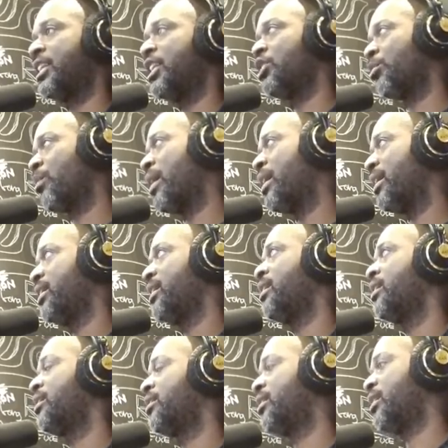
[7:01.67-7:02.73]
Israeli
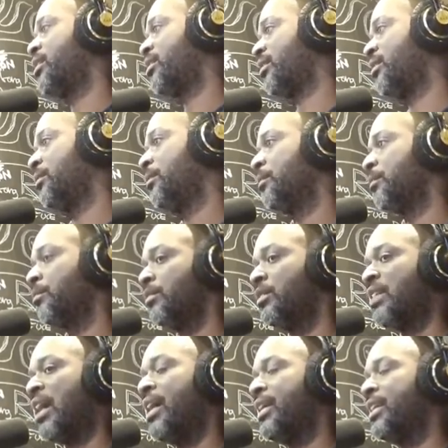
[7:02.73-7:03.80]
citizen,
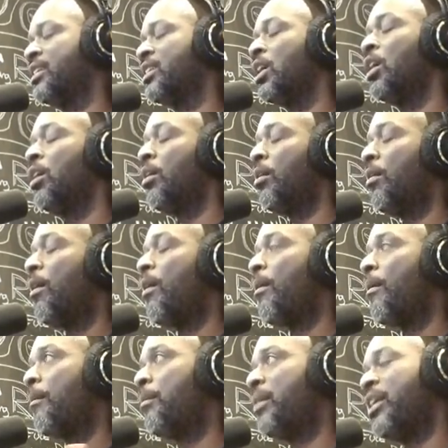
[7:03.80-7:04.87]
Zionist.
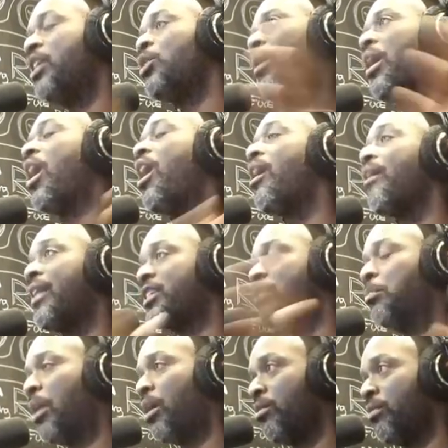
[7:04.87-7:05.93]
But anyway, all that's
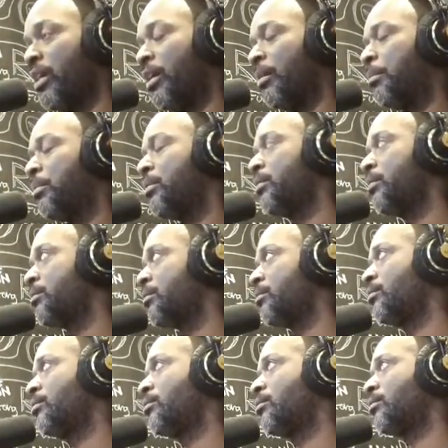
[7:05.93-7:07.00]
blown up
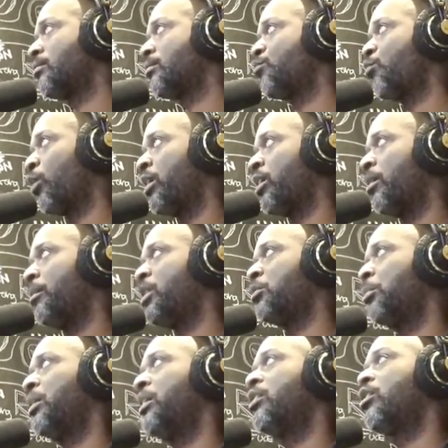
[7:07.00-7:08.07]
for him. His
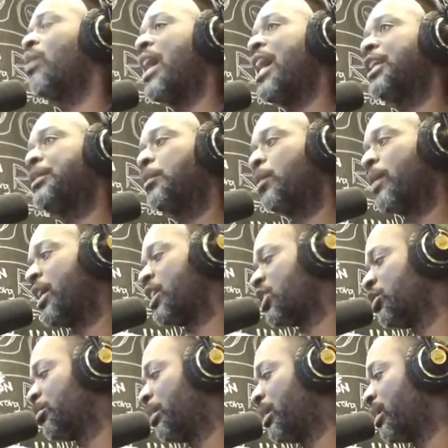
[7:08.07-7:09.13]
political
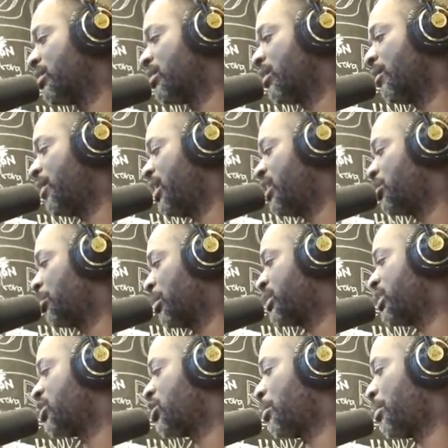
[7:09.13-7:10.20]
aspirations because of his
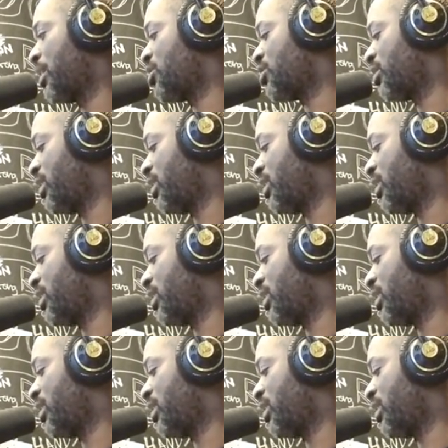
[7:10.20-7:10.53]
participation